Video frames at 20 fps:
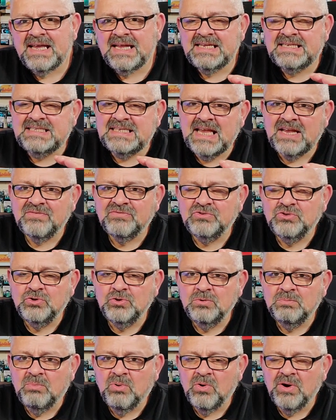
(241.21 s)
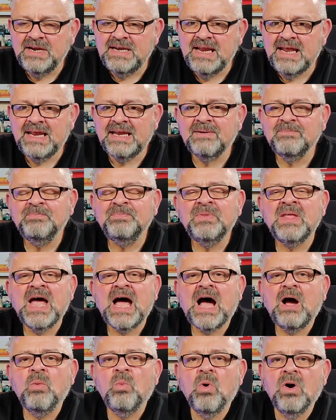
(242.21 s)
It's f two point eight.
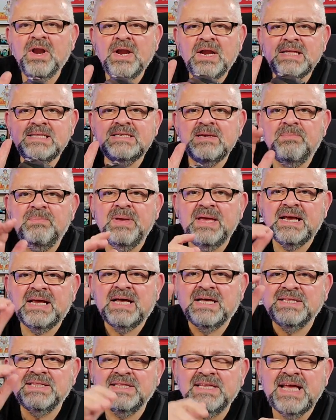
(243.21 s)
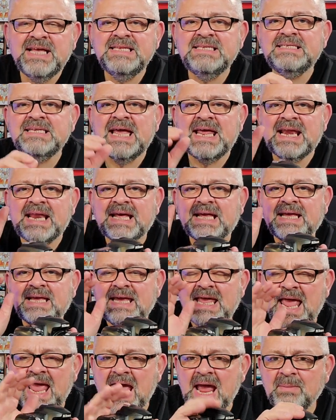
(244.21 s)
I wanted to pick a lens and a
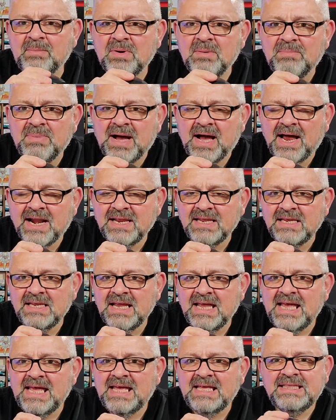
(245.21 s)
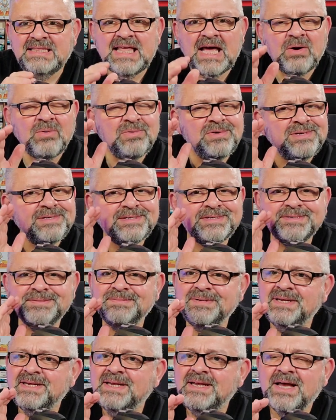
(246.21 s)
camera body that was
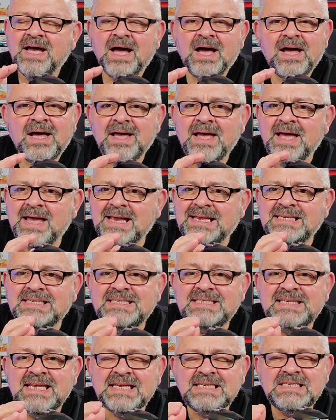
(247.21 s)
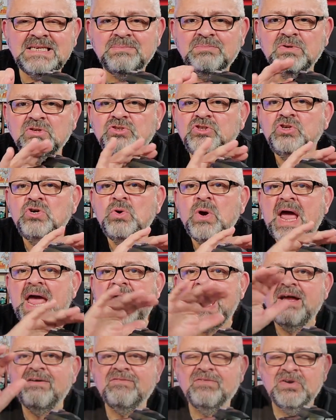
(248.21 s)
accessible to
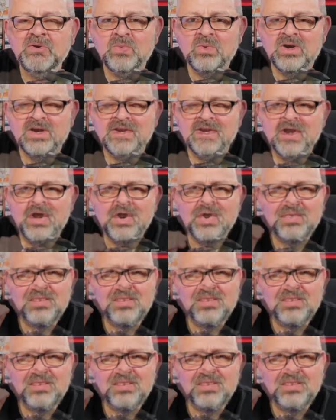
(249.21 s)
everyone.